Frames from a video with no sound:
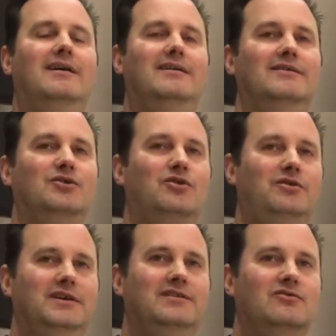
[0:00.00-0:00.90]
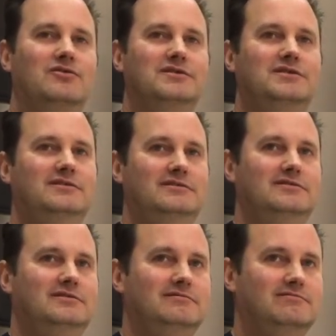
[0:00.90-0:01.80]
Uh, the goal is, of course,
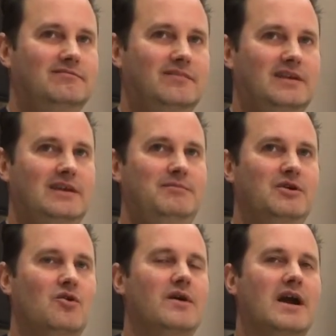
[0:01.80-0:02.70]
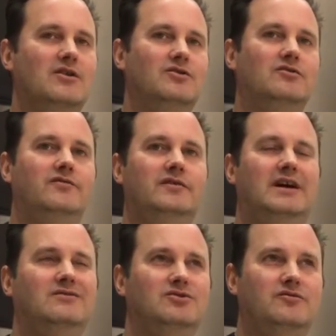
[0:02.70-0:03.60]
to keep it going. I don't know if
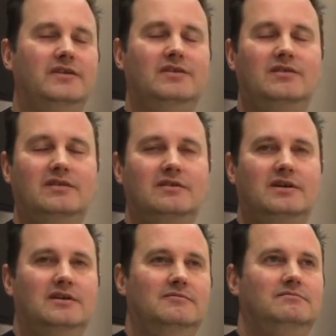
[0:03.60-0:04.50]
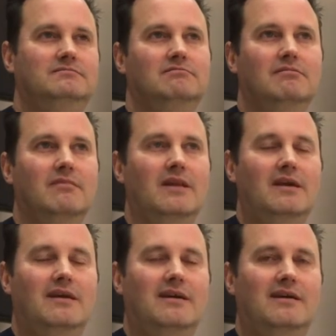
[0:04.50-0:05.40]
I don't know if it's um,
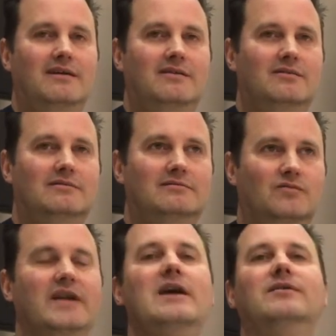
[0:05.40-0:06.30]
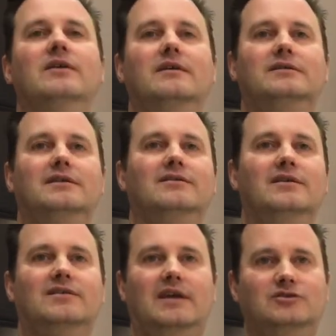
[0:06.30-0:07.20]
right now it's not it's
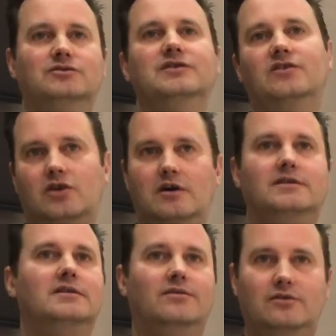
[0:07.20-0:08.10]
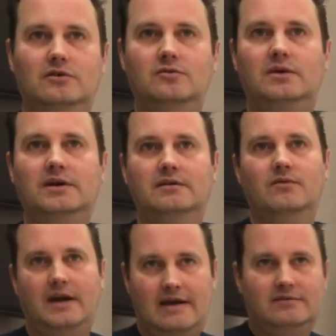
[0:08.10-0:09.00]
not scheduled to start a third one
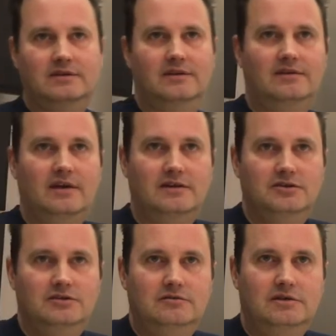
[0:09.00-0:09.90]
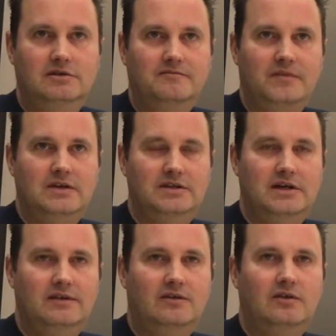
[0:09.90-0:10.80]
right after the second two are, are
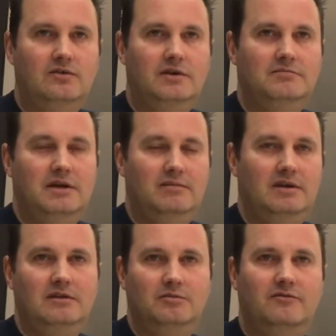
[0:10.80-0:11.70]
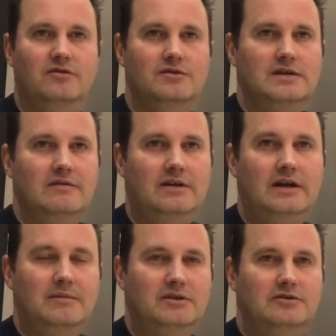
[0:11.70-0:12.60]
done so it may be a little bit further down the
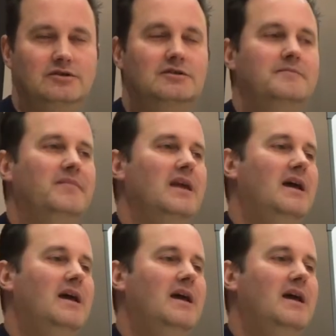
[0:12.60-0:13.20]
line i'm not too sure